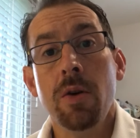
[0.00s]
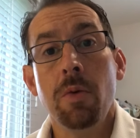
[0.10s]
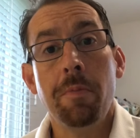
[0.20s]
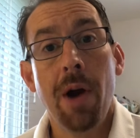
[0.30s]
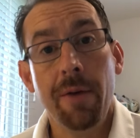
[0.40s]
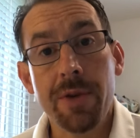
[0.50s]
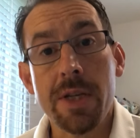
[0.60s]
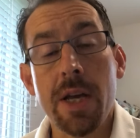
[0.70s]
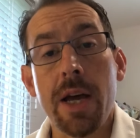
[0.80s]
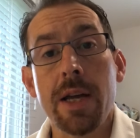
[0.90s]
were
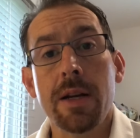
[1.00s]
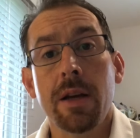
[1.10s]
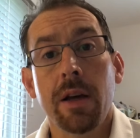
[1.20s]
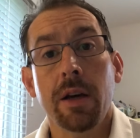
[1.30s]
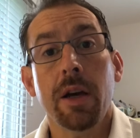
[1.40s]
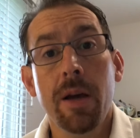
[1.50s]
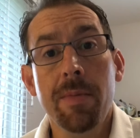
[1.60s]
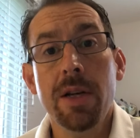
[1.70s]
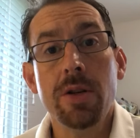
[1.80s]
prophesying a, coming